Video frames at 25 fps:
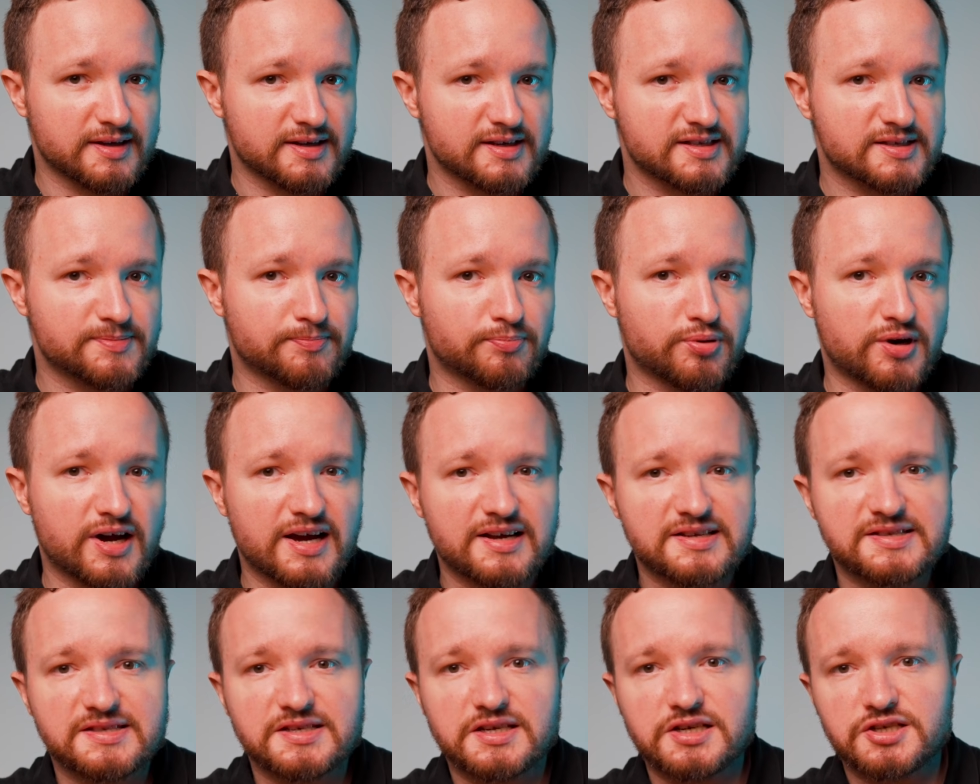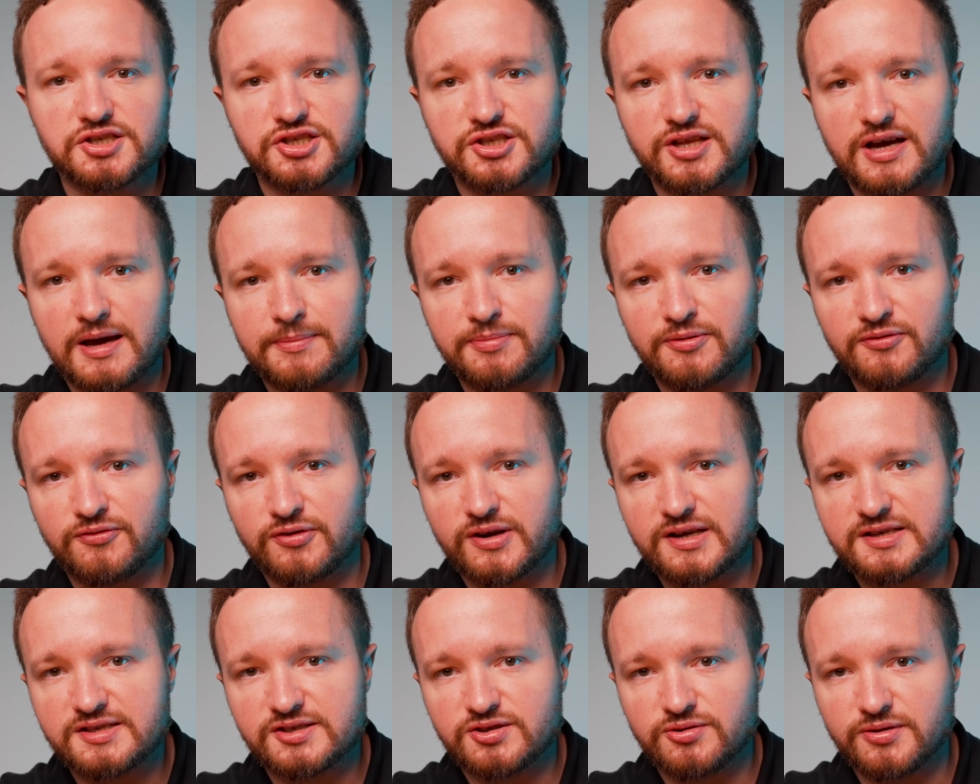is price each type of
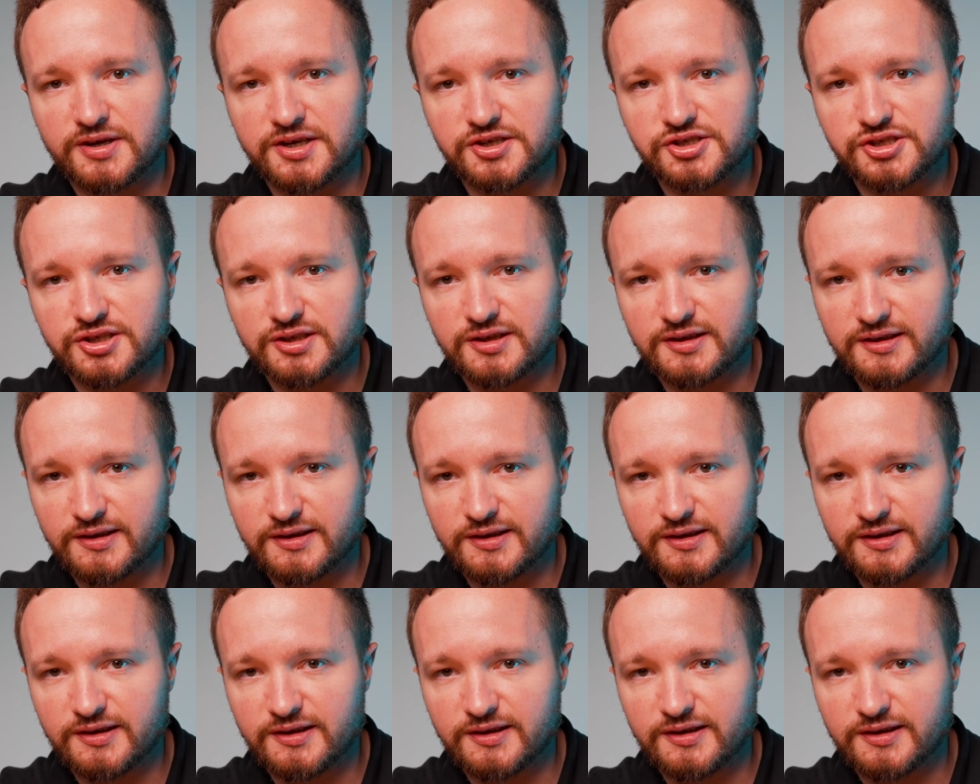restoration